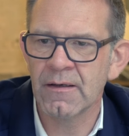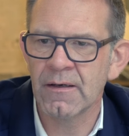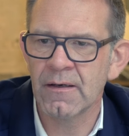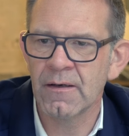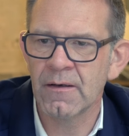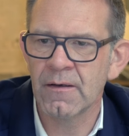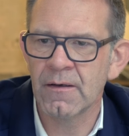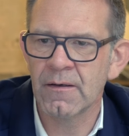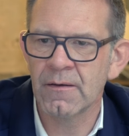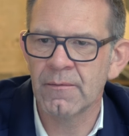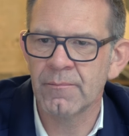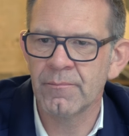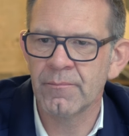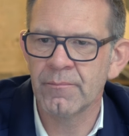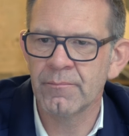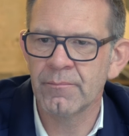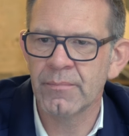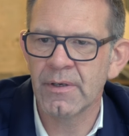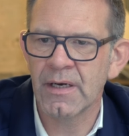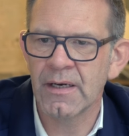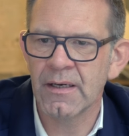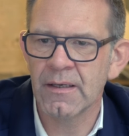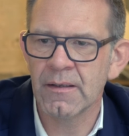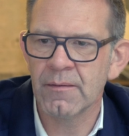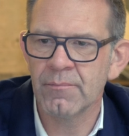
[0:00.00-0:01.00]
um,
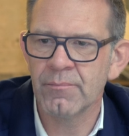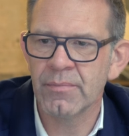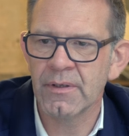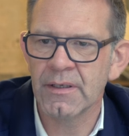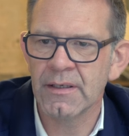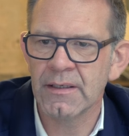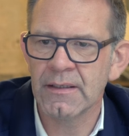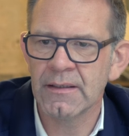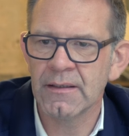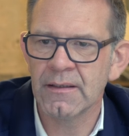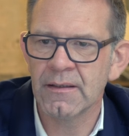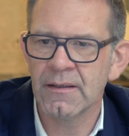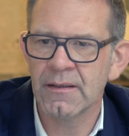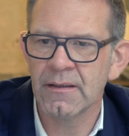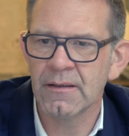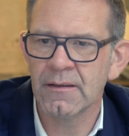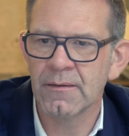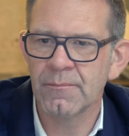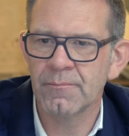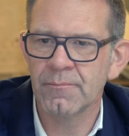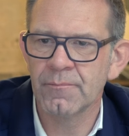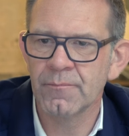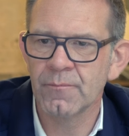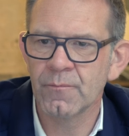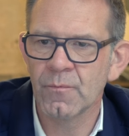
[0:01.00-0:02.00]
by, by
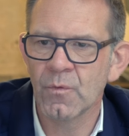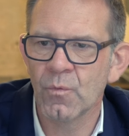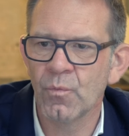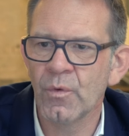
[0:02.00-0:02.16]
um,